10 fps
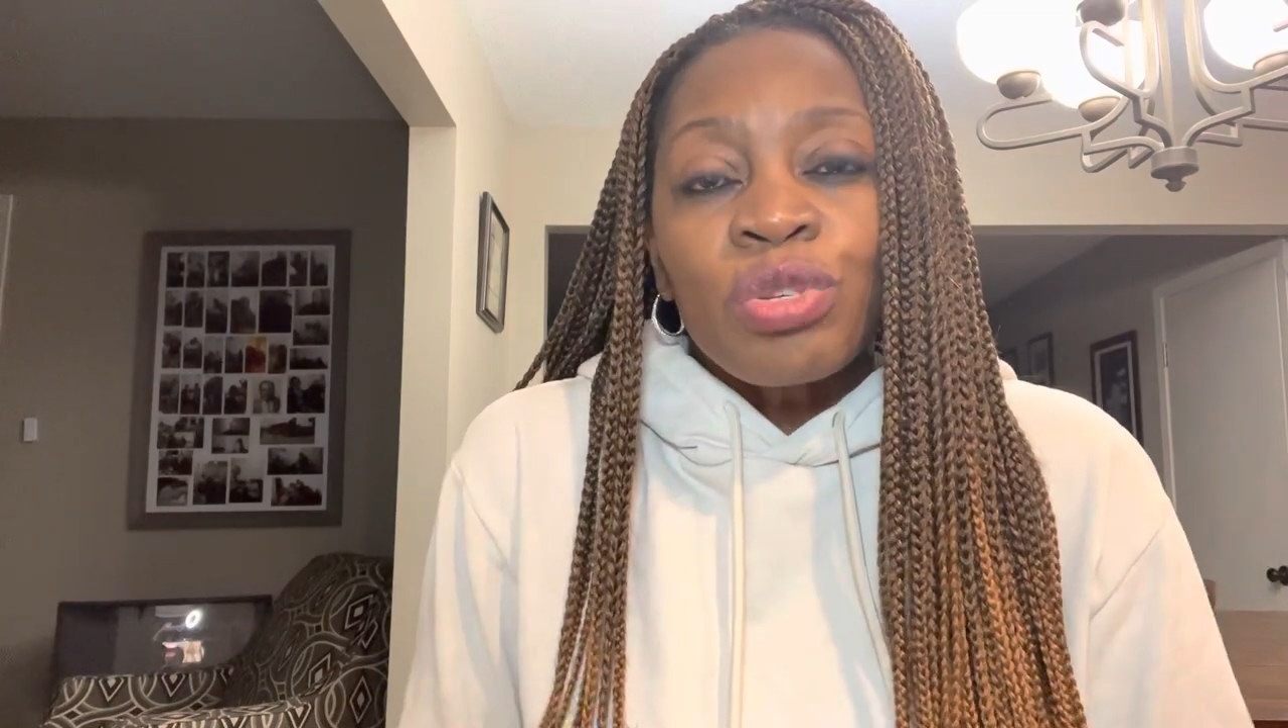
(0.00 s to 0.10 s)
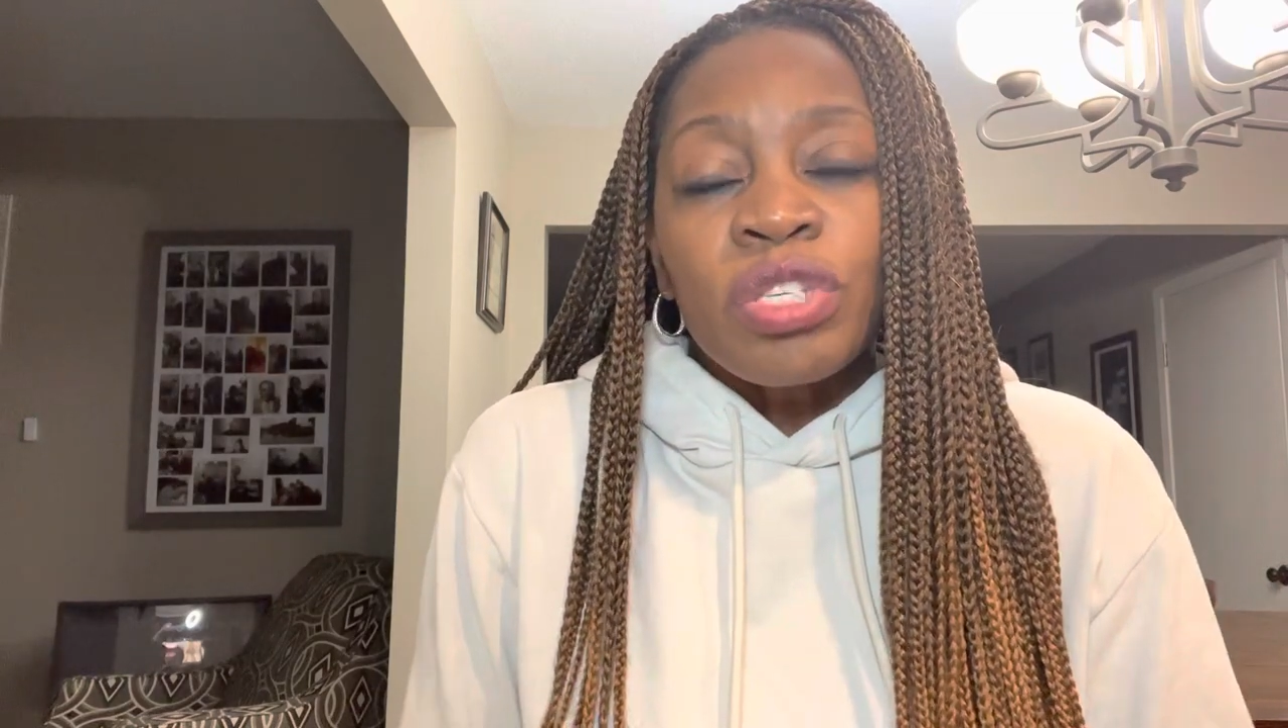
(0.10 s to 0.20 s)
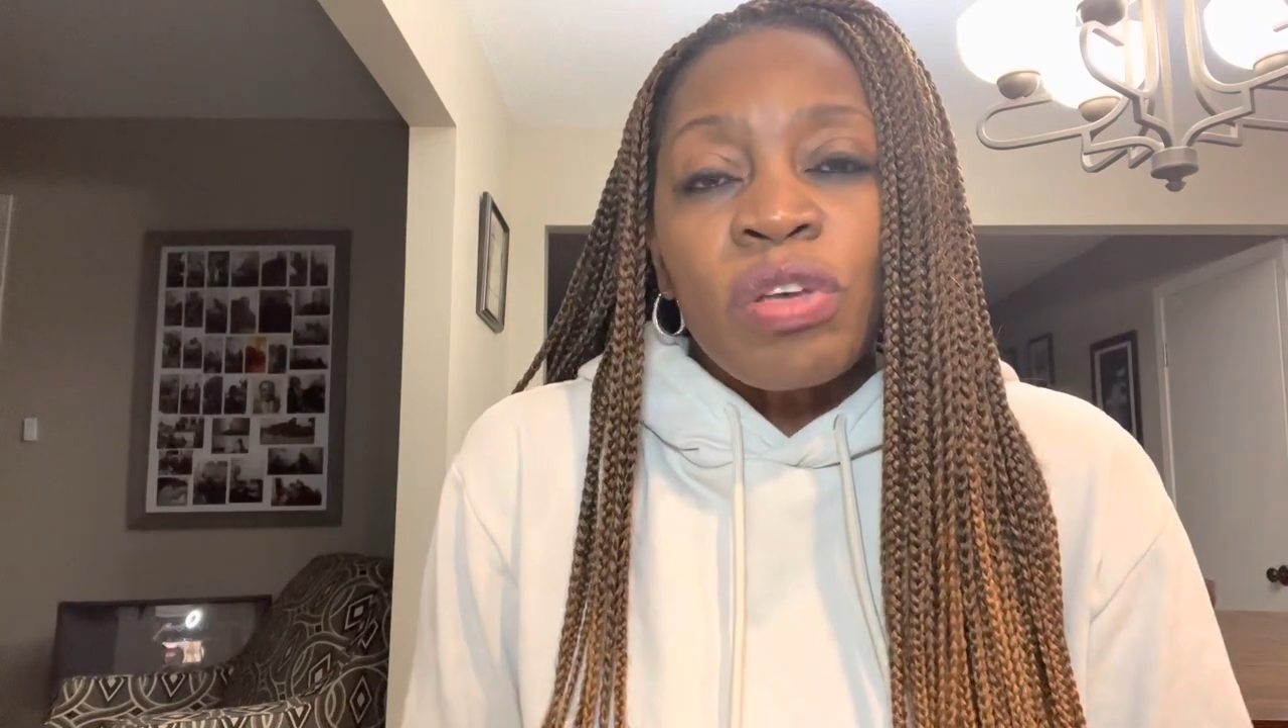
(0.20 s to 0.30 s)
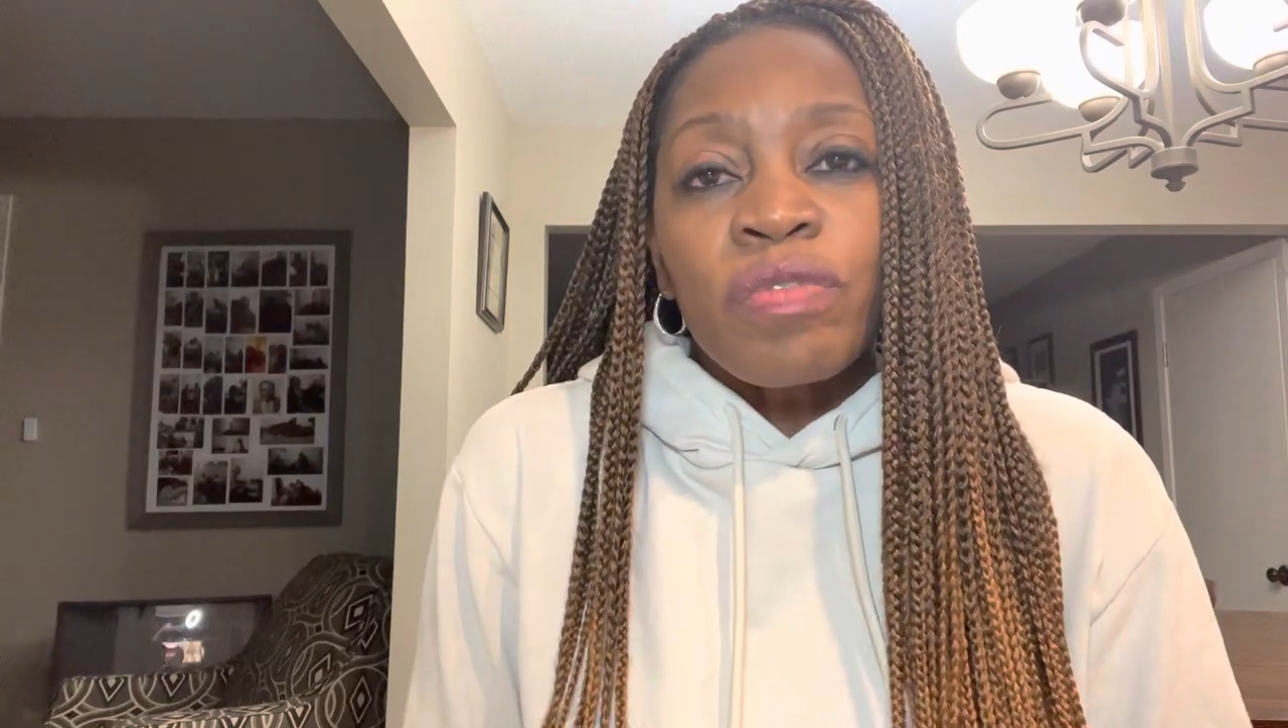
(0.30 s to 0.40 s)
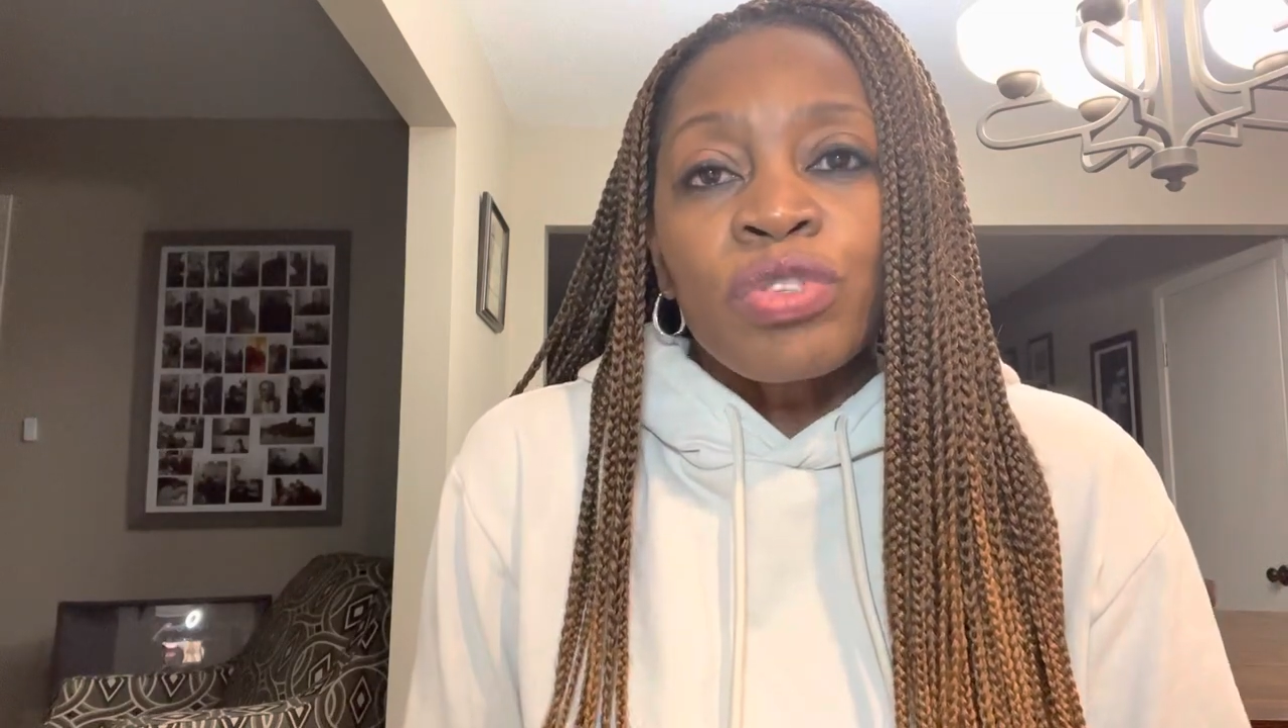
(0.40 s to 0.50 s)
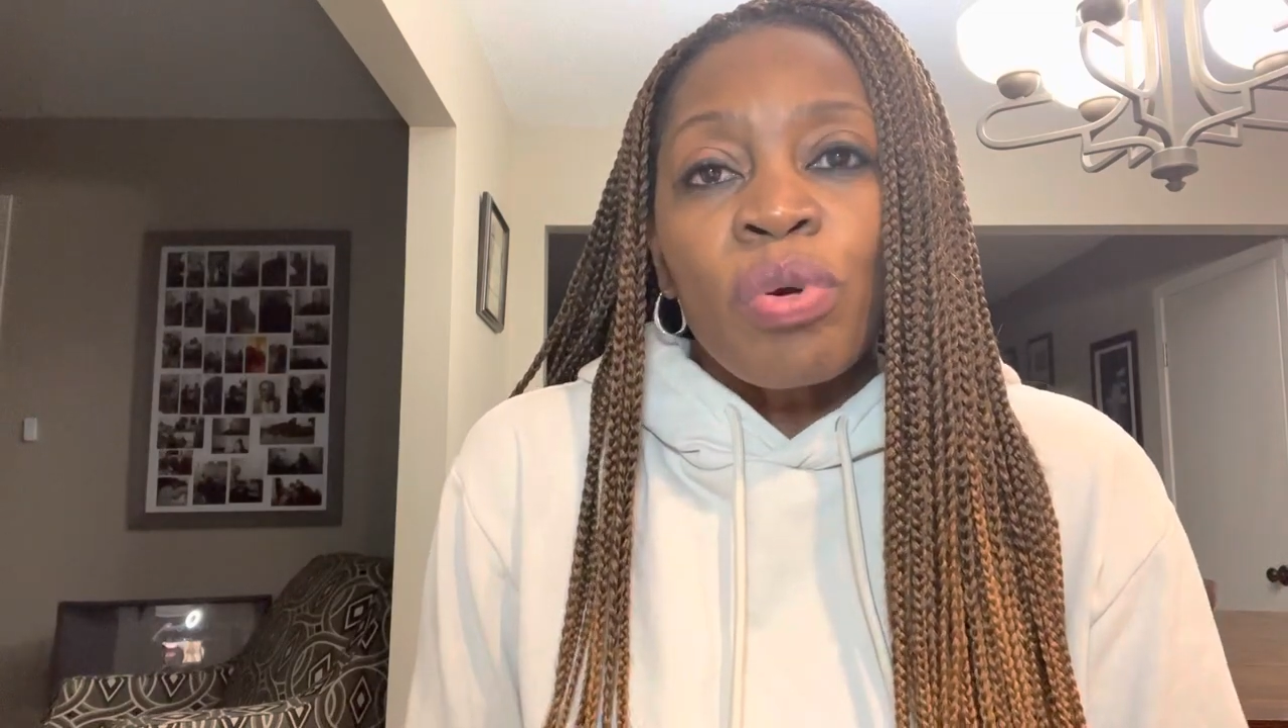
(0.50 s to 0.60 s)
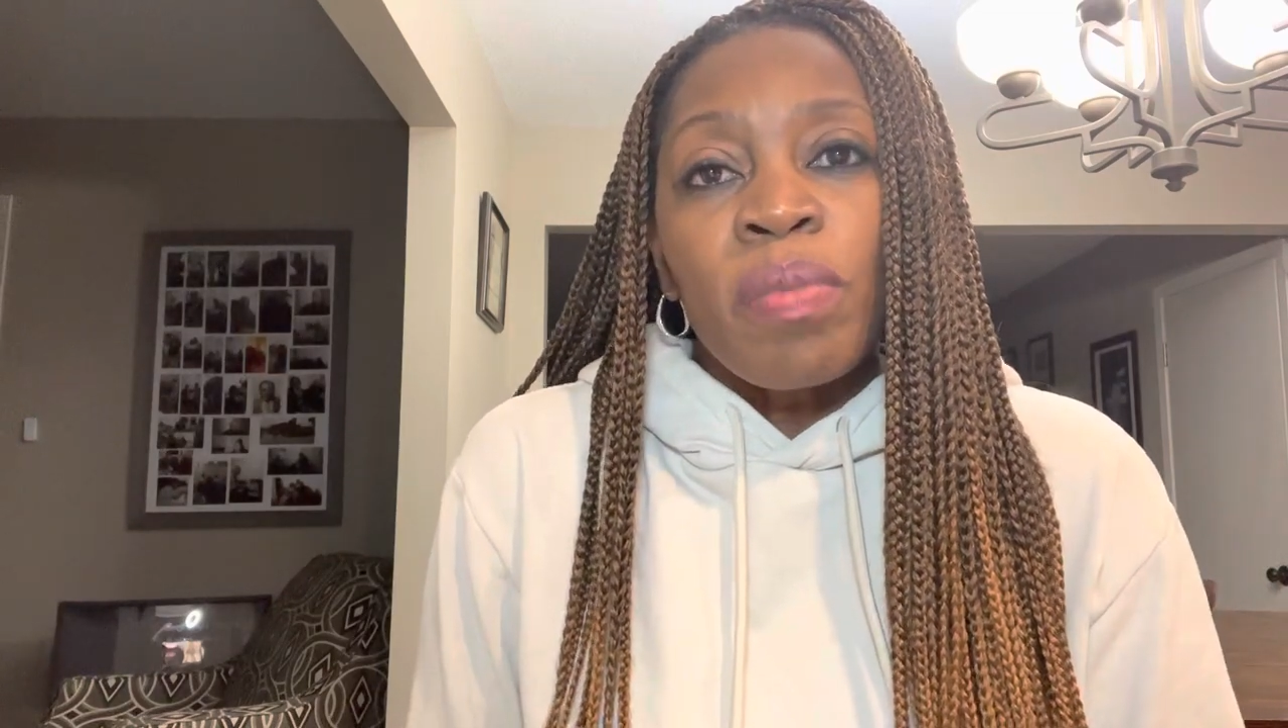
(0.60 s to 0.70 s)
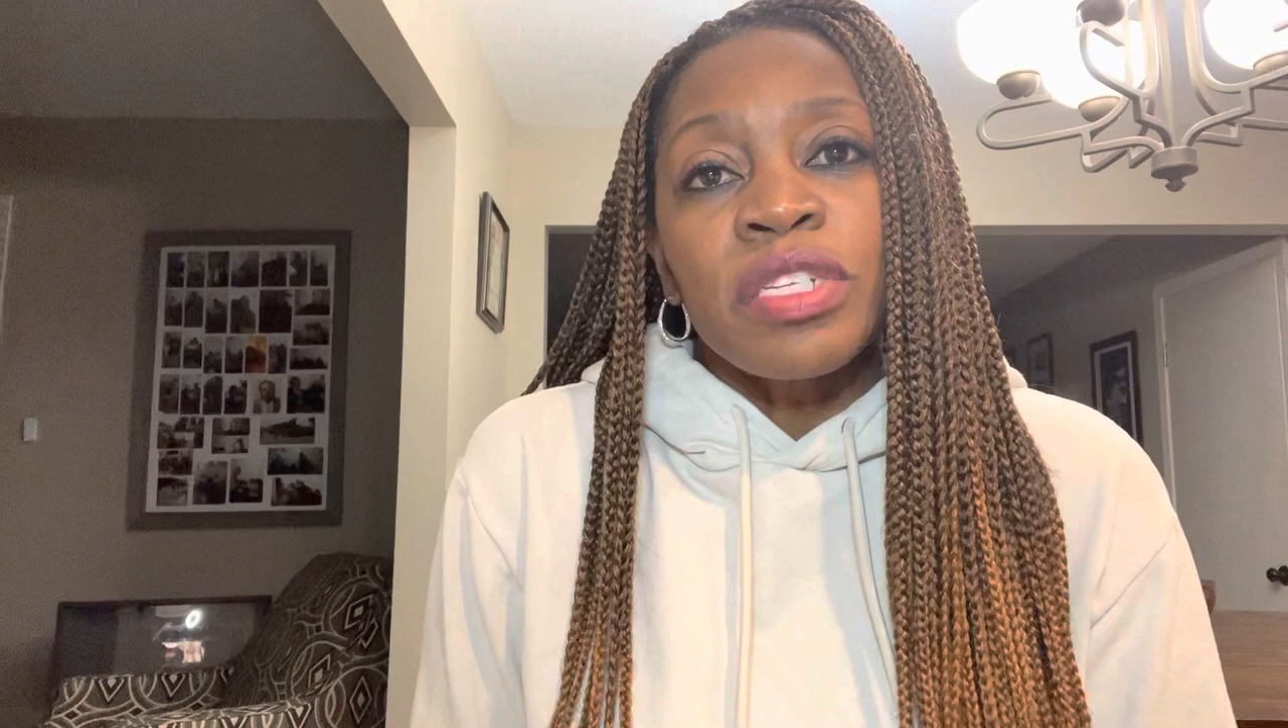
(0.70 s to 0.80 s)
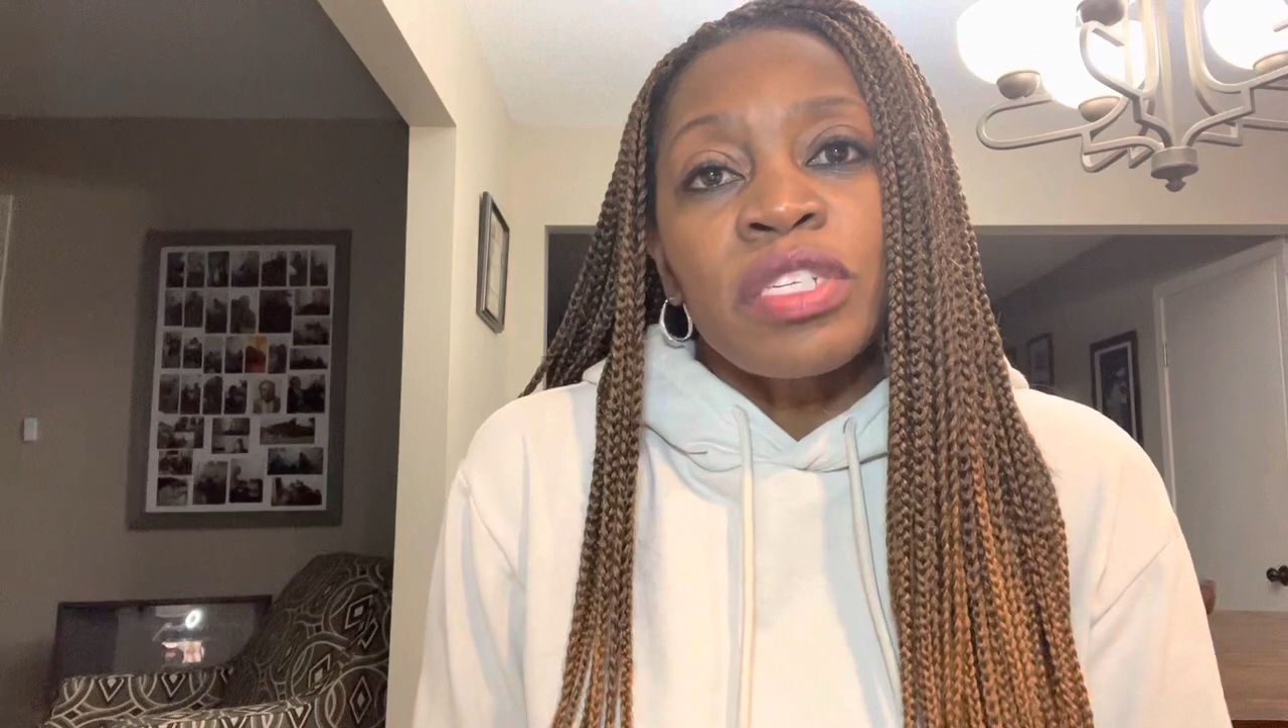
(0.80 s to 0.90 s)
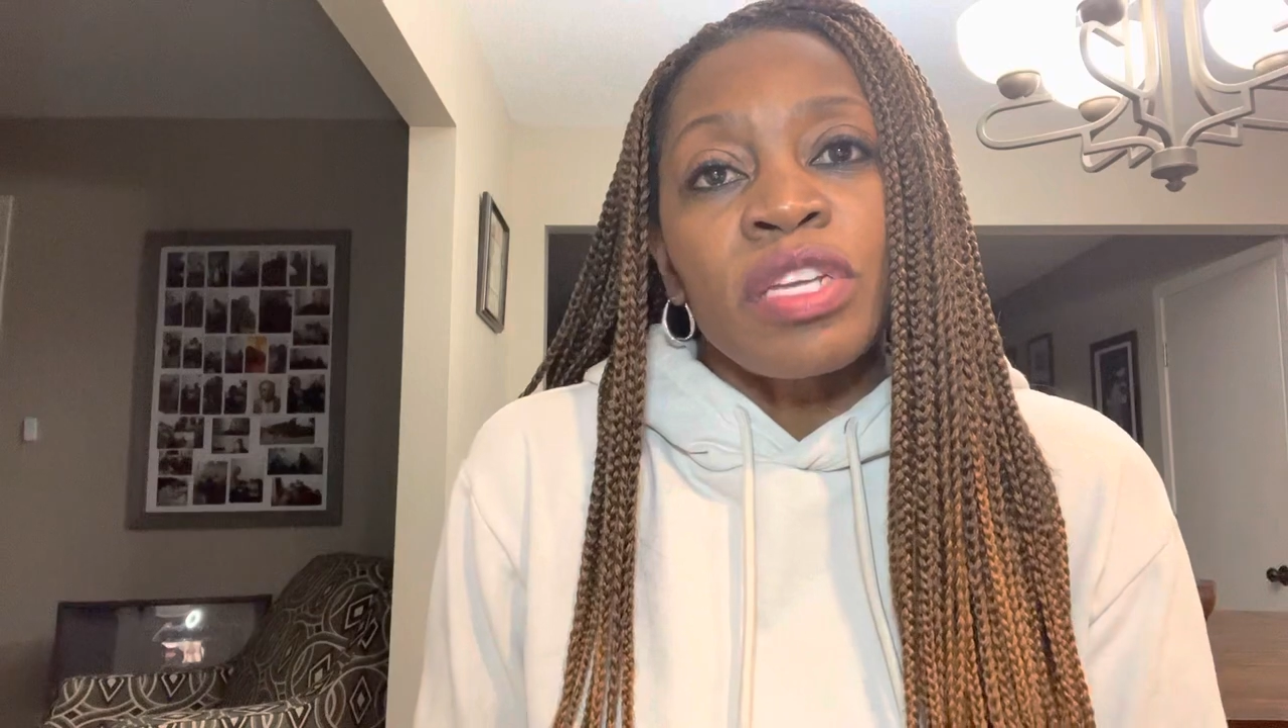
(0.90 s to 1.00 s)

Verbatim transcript: yourself so much